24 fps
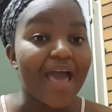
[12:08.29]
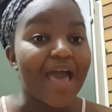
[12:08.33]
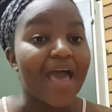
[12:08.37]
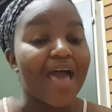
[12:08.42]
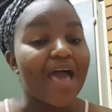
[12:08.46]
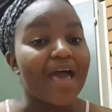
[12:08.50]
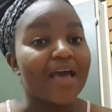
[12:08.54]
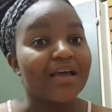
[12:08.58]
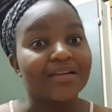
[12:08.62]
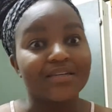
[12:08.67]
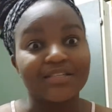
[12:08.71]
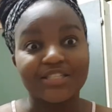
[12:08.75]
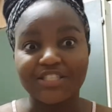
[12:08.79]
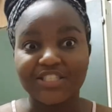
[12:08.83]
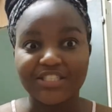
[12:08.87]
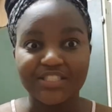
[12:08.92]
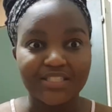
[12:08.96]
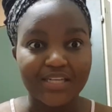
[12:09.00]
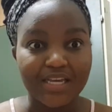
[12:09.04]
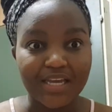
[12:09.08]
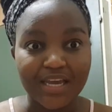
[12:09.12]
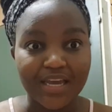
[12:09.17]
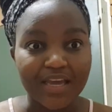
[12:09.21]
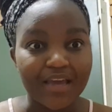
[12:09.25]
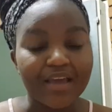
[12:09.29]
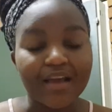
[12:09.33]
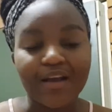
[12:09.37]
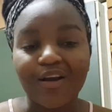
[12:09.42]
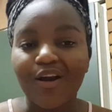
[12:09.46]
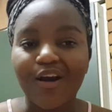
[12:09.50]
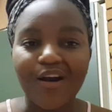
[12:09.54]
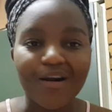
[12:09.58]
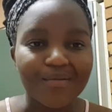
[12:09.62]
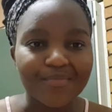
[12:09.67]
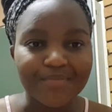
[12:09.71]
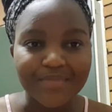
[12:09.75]
and share,
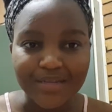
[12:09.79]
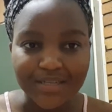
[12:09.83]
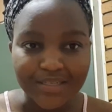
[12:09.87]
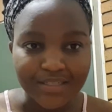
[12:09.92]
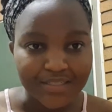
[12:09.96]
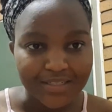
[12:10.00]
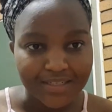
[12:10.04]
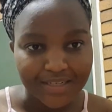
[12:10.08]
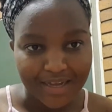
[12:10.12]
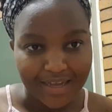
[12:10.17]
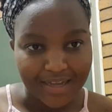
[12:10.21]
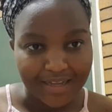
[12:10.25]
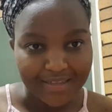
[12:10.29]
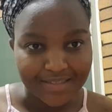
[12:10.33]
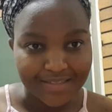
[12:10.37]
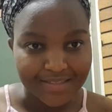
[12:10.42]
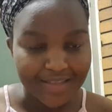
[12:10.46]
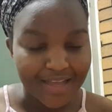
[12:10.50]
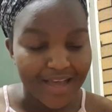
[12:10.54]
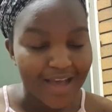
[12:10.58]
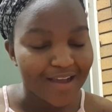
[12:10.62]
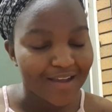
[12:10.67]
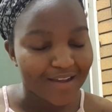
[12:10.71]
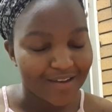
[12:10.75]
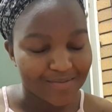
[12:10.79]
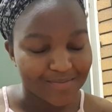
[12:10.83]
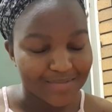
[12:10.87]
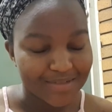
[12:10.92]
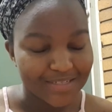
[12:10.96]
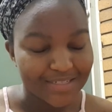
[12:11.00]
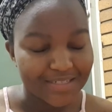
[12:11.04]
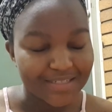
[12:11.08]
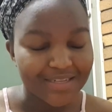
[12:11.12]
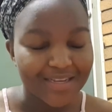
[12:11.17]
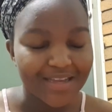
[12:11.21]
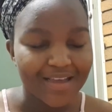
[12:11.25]
comment, guys,
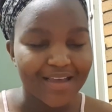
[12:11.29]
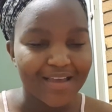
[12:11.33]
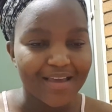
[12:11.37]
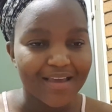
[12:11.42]
comment.